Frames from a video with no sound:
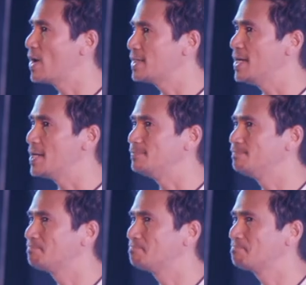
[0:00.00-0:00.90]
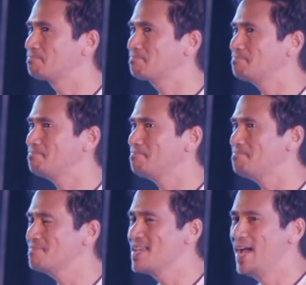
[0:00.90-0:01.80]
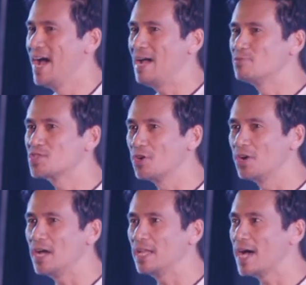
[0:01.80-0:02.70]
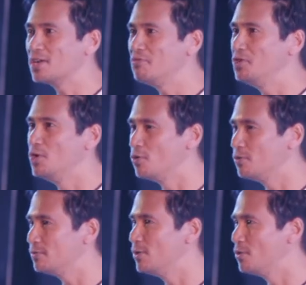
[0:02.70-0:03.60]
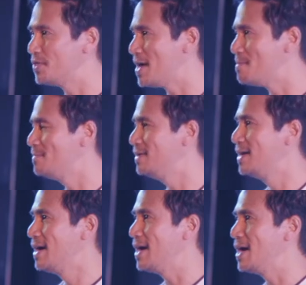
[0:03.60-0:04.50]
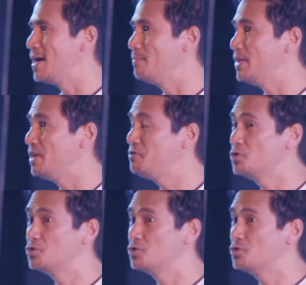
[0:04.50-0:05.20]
there. I'm sure a lot of you know them. If you do